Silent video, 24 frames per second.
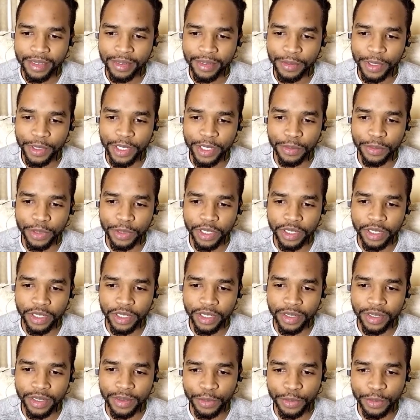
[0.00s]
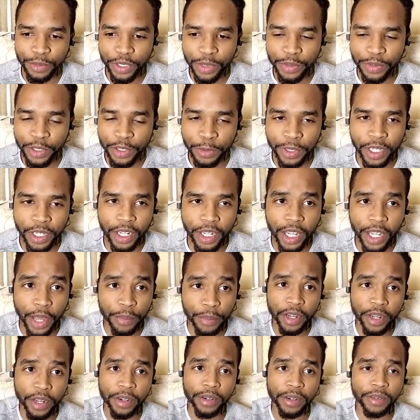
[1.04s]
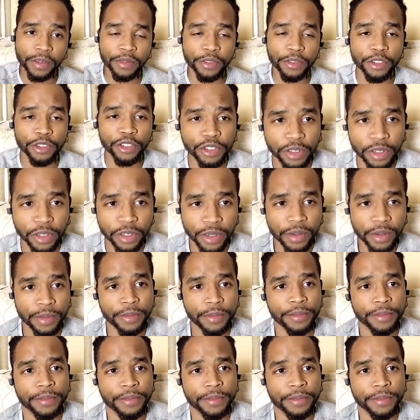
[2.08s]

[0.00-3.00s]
we could be doing a lot better for sure.